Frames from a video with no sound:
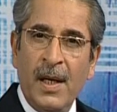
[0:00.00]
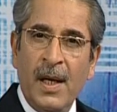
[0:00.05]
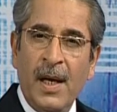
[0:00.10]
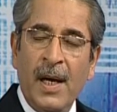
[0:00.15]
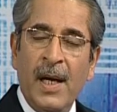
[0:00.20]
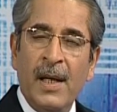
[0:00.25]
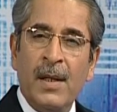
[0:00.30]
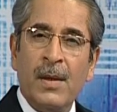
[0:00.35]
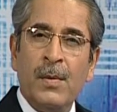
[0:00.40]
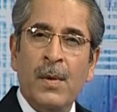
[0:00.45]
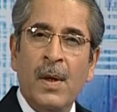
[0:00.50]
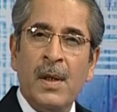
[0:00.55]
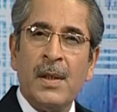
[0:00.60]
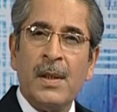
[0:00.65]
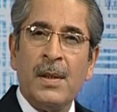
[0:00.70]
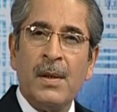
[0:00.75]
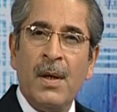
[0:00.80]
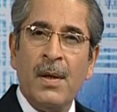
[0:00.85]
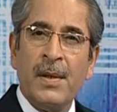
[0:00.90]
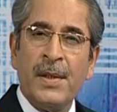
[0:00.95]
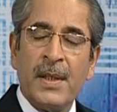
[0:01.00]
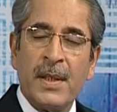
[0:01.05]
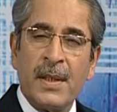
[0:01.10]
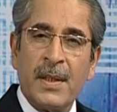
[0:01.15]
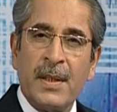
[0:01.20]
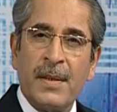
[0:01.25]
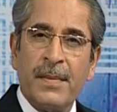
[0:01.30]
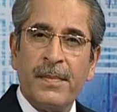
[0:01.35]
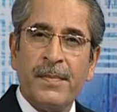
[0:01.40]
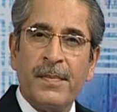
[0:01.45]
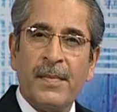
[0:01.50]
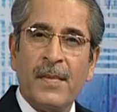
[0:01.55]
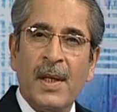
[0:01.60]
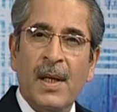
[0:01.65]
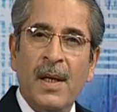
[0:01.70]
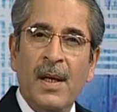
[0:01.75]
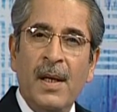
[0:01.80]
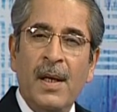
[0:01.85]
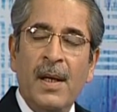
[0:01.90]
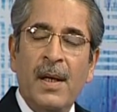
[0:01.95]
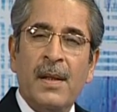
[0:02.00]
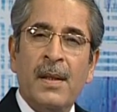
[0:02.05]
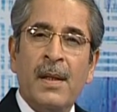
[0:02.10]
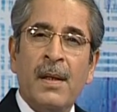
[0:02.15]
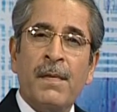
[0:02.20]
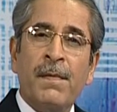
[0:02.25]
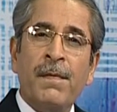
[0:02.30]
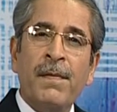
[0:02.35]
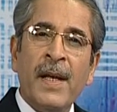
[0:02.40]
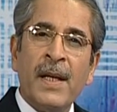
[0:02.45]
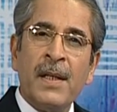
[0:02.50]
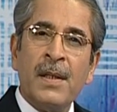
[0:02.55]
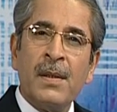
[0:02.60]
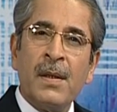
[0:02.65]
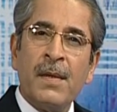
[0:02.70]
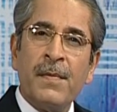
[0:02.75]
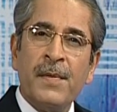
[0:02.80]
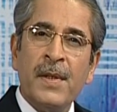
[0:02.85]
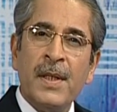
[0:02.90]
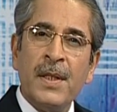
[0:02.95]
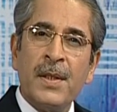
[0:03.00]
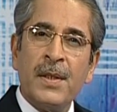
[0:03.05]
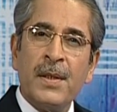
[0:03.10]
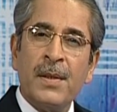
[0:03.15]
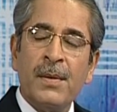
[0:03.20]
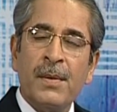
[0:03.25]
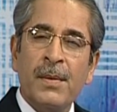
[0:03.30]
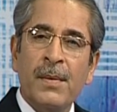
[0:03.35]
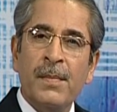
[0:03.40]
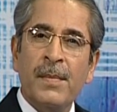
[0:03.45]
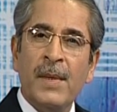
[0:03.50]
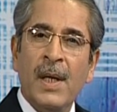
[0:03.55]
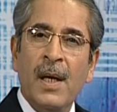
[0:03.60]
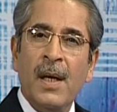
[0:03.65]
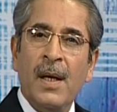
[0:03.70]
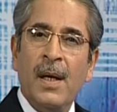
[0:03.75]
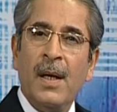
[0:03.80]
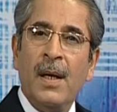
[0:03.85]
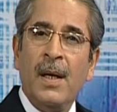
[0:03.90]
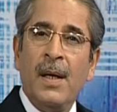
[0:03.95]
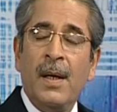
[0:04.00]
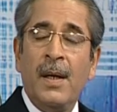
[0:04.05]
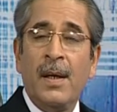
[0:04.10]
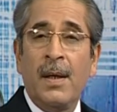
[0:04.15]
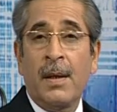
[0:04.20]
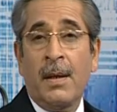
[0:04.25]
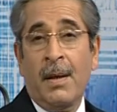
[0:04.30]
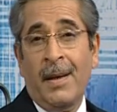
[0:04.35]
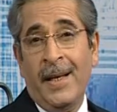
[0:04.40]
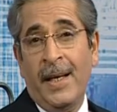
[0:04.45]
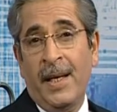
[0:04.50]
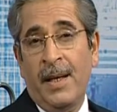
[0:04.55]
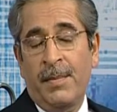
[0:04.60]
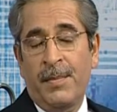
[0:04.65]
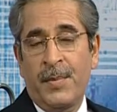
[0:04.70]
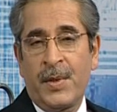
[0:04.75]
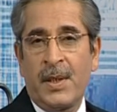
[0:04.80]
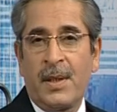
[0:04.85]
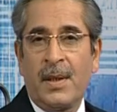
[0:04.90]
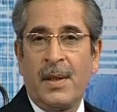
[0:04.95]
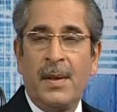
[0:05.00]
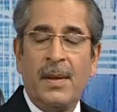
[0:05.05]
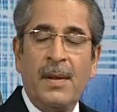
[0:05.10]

and quality conscious. The reflection of these two claims